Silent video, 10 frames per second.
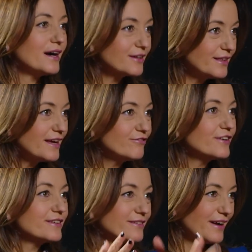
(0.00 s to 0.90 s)
are
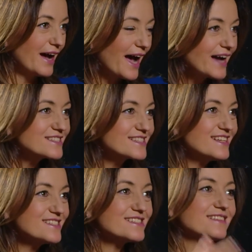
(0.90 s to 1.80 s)
never
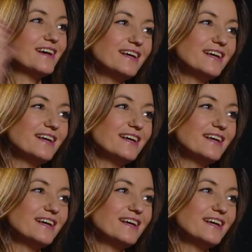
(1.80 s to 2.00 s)
accessed,